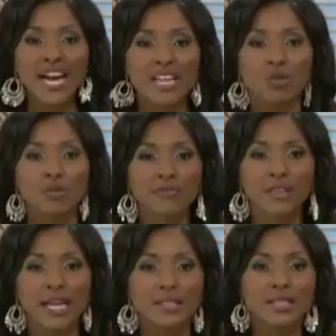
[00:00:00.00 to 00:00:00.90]
fight or
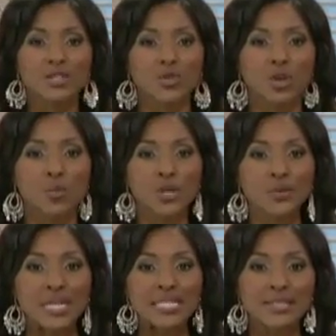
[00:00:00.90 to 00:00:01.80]
flight syndrome where
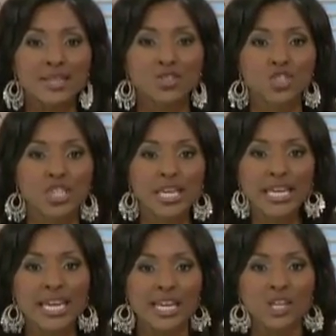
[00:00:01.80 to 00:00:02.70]
your instincts just
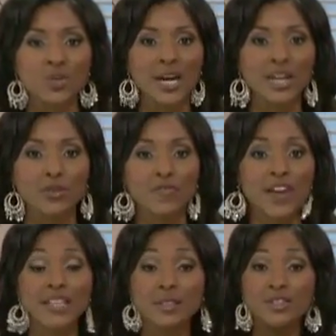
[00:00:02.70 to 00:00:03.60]
kick in and you either
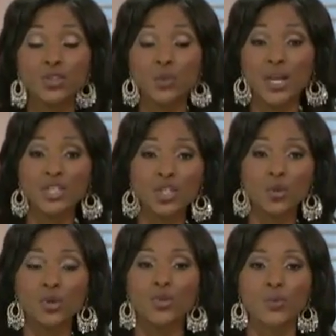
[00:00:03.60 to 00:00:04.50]
face a situation
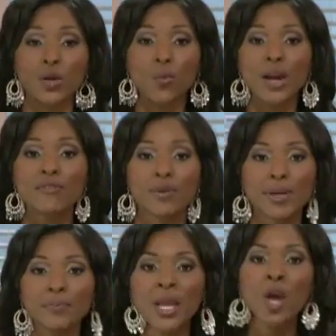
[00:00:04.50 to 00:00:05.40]
or you run away from
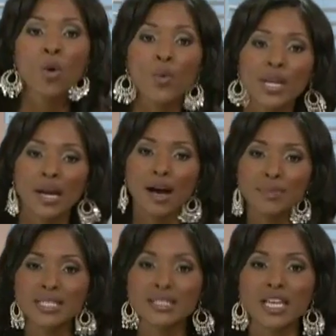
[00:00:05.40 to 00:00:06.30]
it. Well, when it
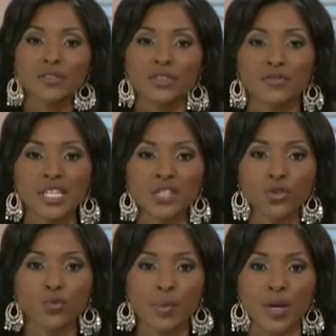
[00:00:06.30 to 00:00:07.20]
comes to self-defense
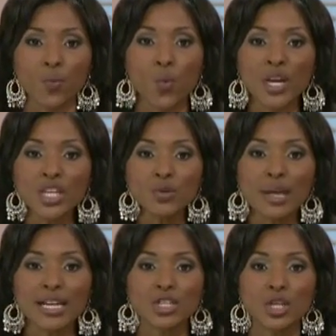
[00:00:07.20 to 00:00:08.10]
for women, wouldn't you
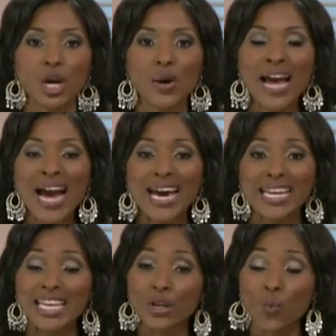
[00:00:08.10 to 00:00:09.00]
like to know how
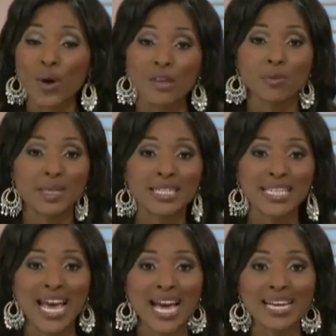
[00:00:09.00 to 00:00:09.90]
to get away from an
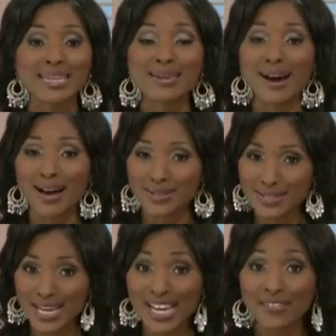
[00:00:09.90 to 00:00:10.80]
attack, not
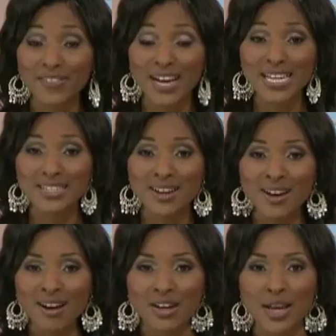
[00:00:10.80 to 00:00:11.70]
stay and fight?
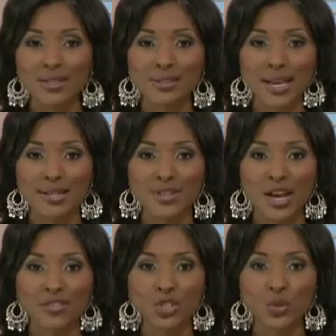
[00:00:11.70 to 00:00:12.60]
Our next guests
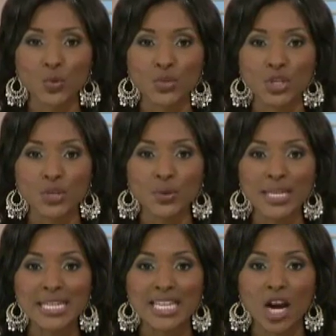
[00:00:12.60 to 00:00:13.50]
have the tools that you
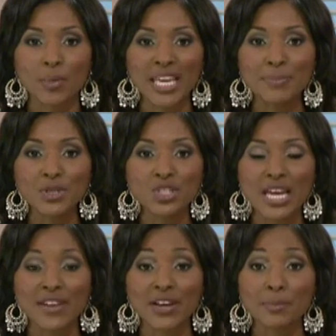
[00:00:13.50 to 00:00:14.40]
need to help keep you
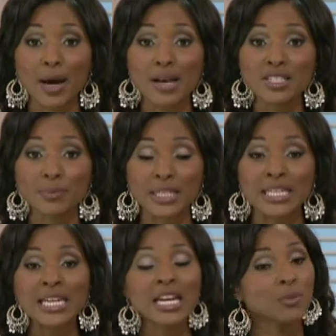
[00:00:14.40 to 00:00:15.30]
safe and
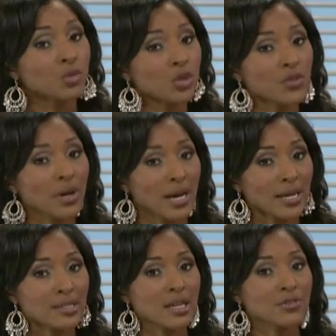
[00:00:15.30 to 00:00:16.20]
possibly improve your
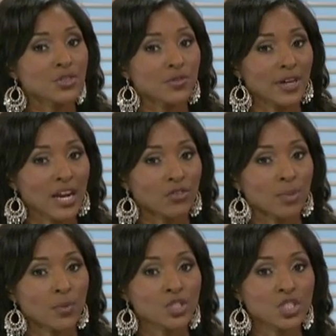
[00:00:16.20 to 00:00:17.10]
odds of survival.
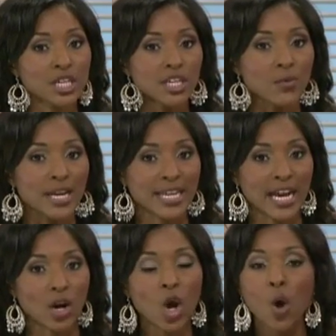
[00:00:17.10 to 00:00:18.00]
But we should tell you right
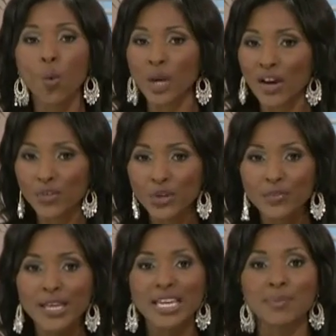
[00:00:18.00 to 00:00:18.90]
now, whatever you're
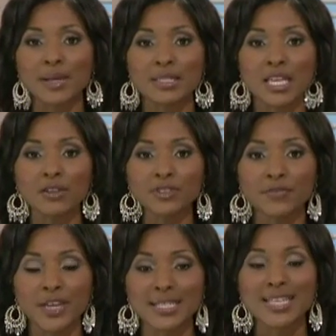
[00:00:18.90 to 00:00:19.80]
thinking about
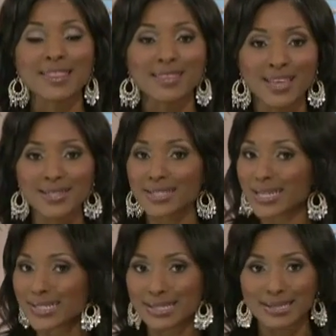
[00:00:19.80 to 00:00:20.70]
self-defense, this
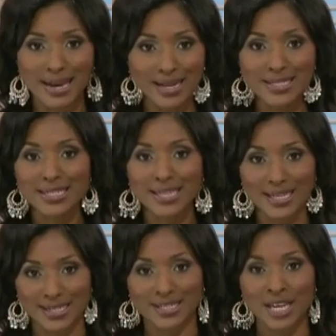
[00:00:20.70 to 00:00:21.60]
is not
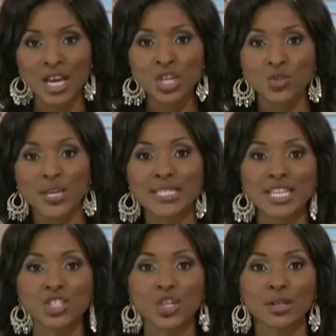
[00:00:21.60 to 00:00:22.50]
it.
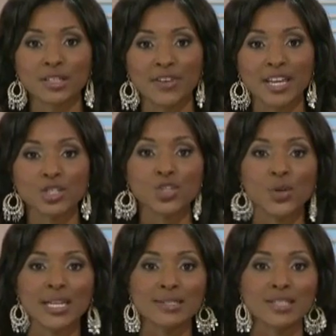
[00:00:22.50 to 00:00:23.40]
Tracy and Charlie Vega
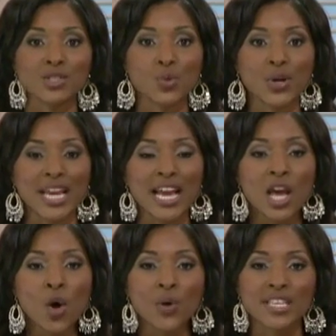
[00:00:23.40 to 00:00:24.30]
join us this morning
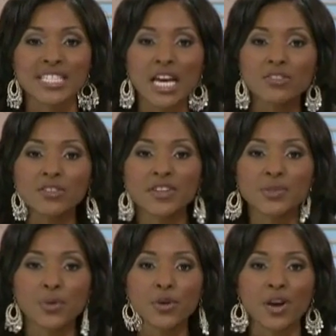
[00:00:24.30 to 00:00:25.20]
with a
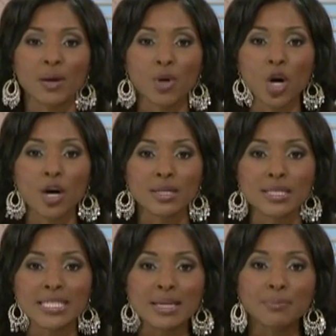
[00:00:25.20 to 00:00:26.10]
self-defense program called
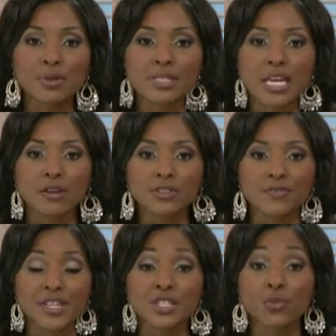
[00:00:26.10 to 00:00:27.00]
Simple
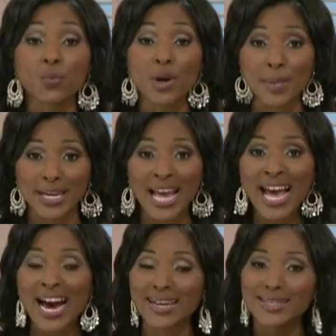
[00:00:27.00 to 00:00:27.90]
Self-Defense for Women,
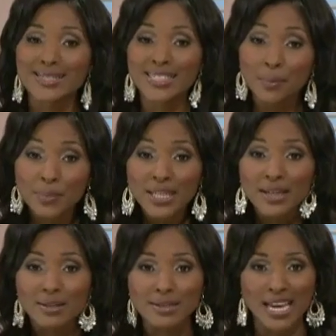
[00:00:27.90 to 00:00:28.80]
how to simply
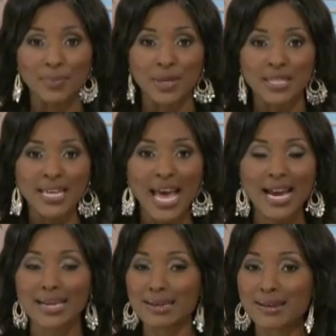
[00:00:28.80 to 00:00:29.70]
escape an
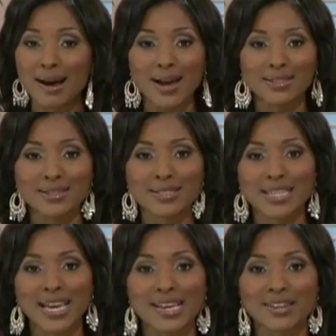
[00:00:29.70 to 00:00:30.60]
attack, not
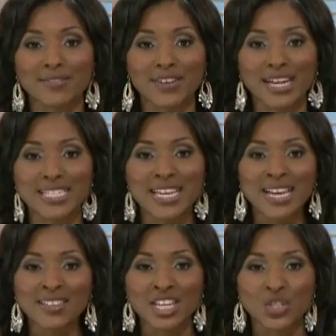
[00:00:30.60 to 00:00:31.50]
stay and fight.
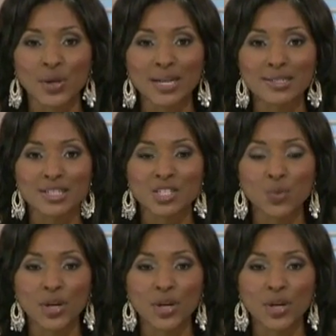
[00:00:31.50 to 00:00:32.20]
They join us this